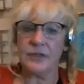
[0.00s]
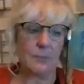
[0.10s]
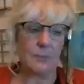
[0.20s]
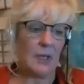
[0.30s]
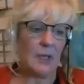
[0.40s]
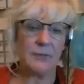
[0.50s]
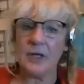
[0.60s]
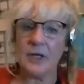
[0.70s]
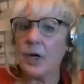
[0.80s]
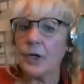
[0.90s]
sometimes
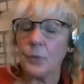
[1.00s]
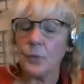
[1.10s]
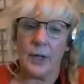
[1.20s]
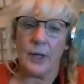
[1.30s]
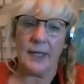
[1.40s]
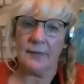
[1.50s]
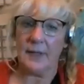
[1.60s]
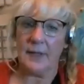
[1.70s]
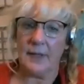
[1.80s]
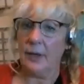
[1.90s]
the artwork in
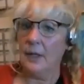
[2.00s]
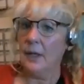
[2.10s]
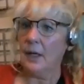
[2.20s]
there.